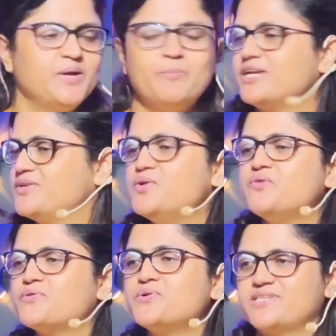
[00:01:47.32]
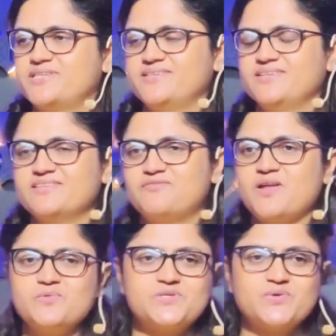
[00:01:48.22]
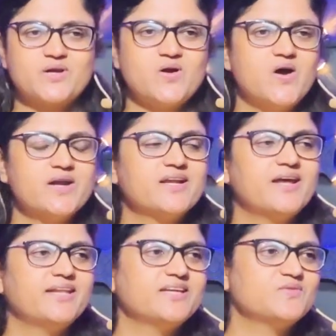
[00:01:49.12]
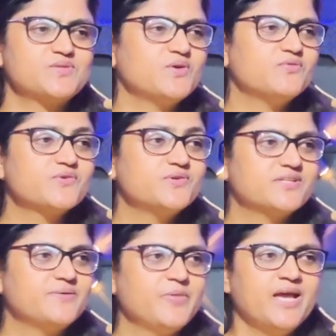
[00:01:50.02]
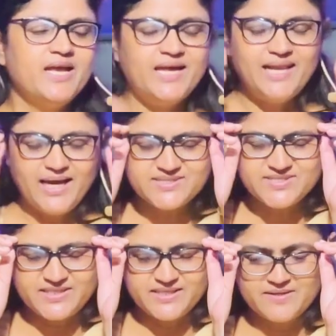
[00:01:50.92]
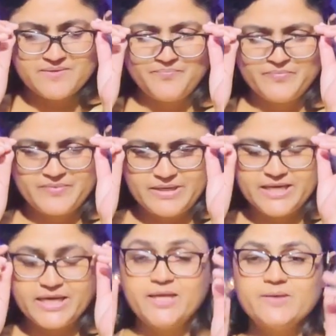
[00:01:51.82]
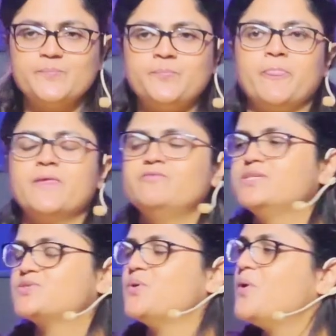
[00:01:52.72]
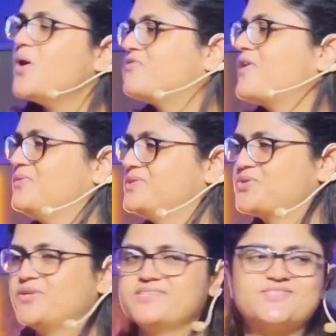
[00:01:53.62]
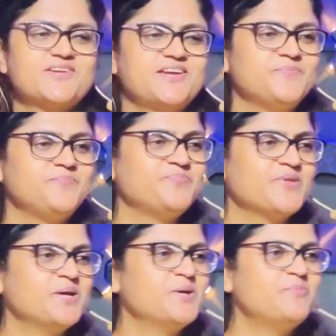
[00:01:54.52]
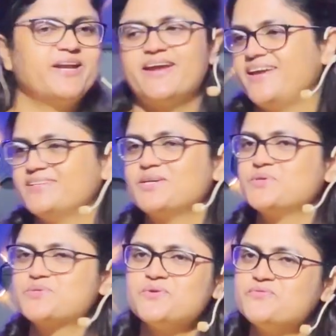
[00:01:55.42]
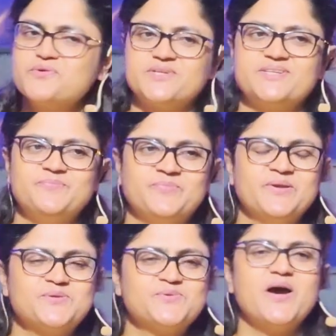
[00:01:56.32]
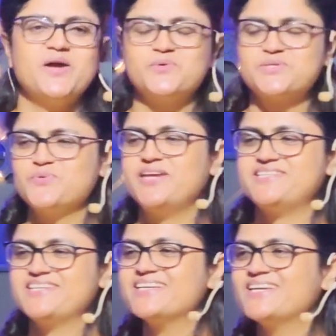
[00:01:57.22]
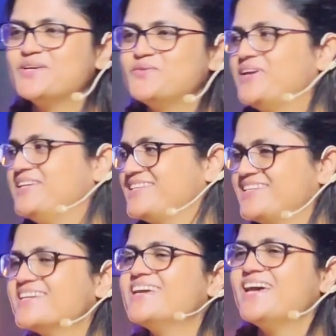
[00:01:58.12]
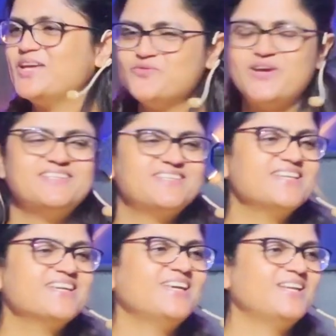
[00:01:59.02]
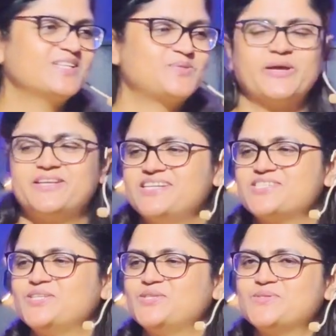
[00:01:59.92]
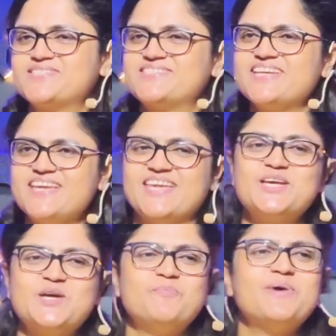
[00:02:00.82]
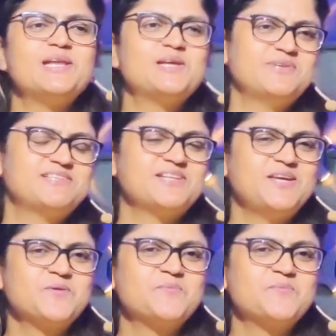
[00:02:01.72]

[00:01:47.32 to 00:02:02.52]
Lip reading: but no fruit. The flowers were gone and there was no fruit. Last year, again, we saw more flowers on this tree, but again, there was no fruit. So I was waiting, waiting, and waiting in expectation to see my lemon tree